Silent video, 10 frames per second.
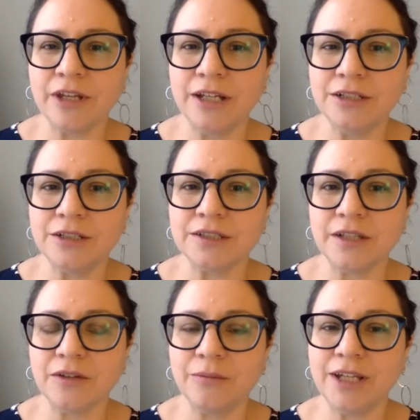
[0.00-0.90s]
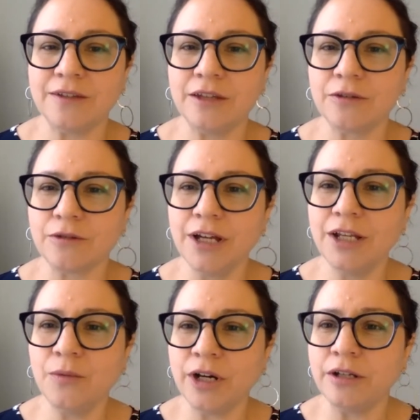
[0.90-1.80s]
that it just doesn't make sense for
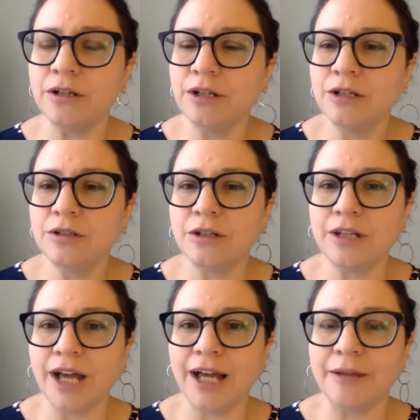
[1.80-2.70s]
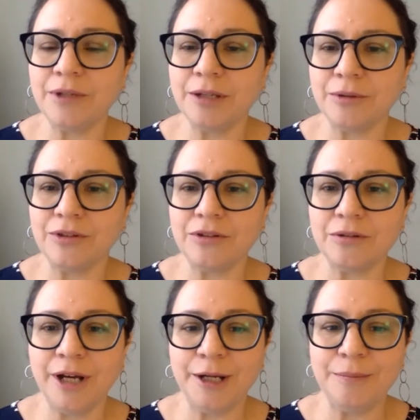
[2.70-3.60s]
anyone to not be able
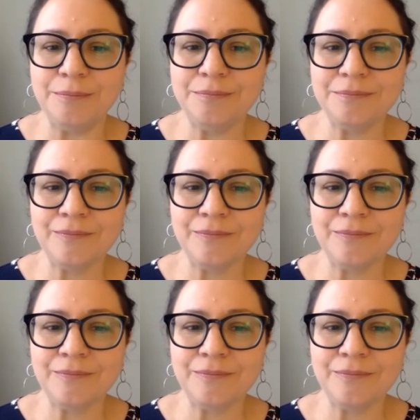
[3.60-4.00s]
to